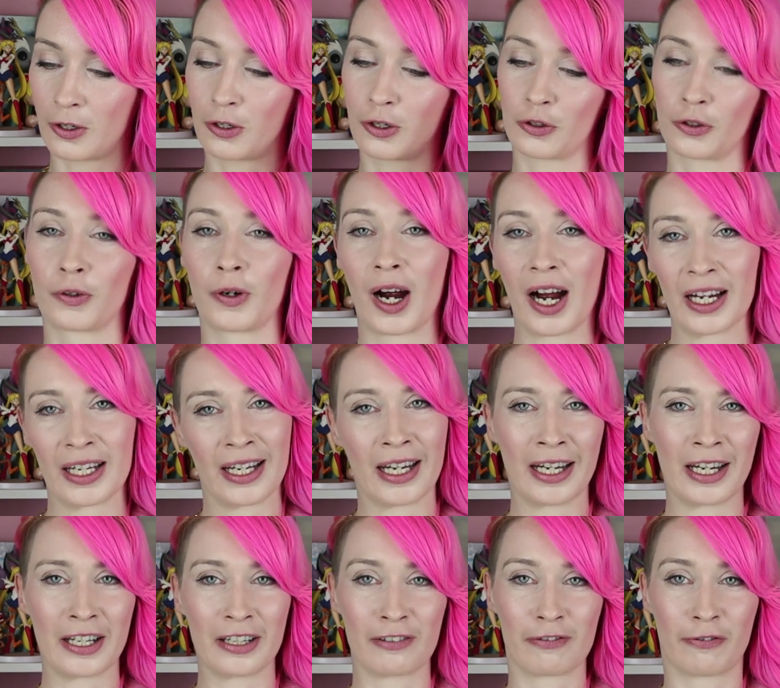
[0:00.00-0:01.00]

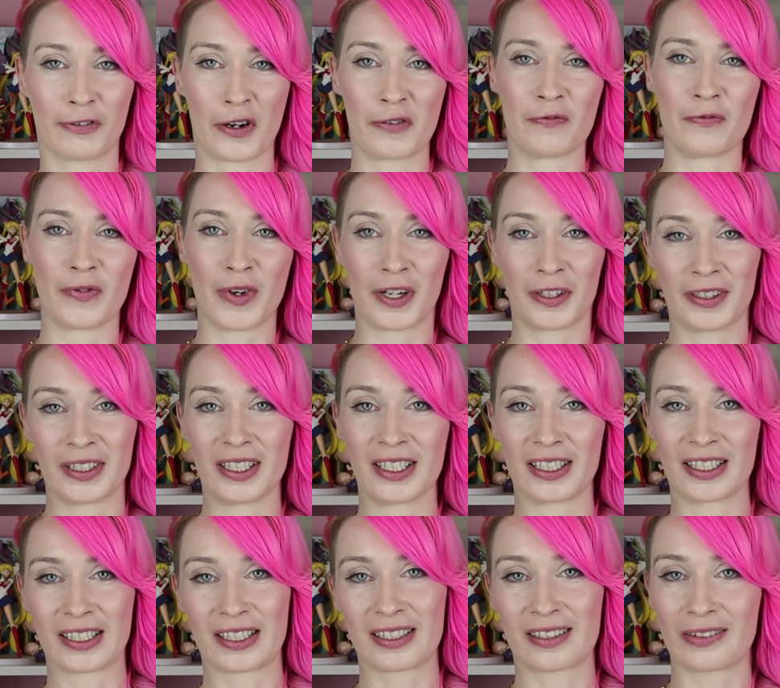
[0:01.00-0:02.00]
crying from
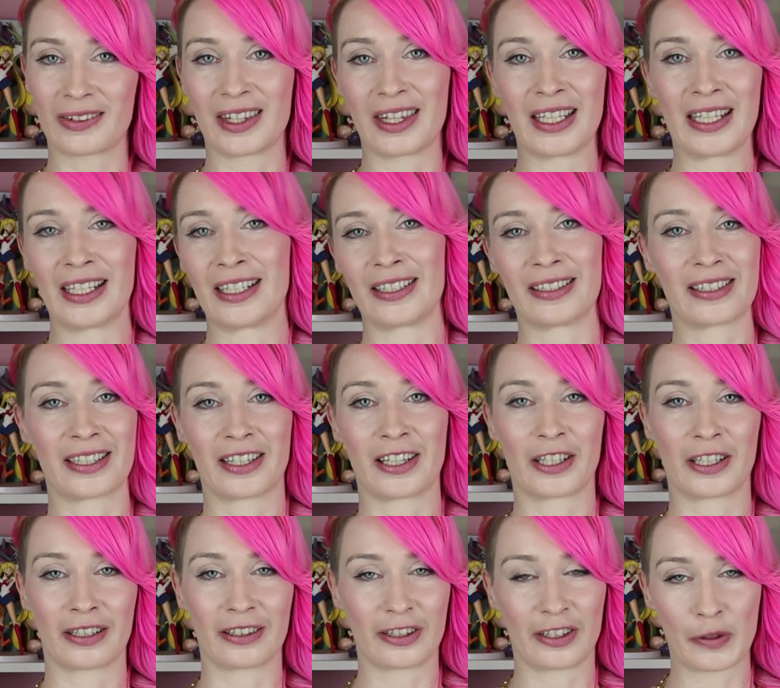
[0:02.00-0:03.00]
various things
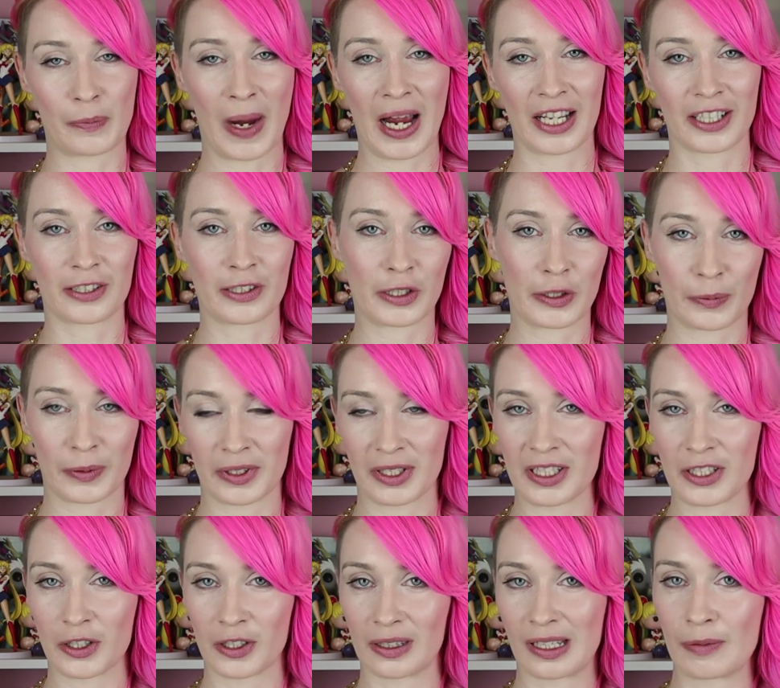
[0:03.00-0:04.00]
their their pastors were
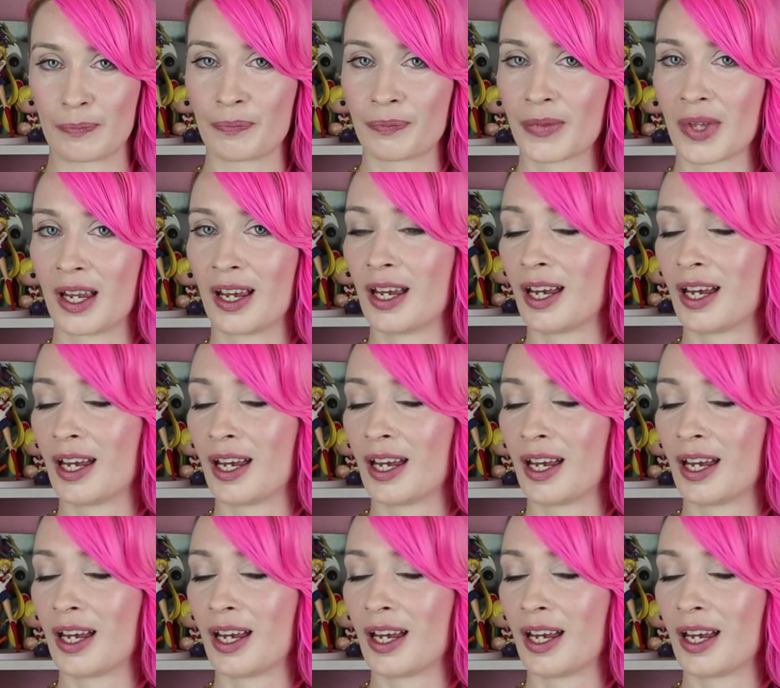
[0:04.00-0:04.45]
teaching them.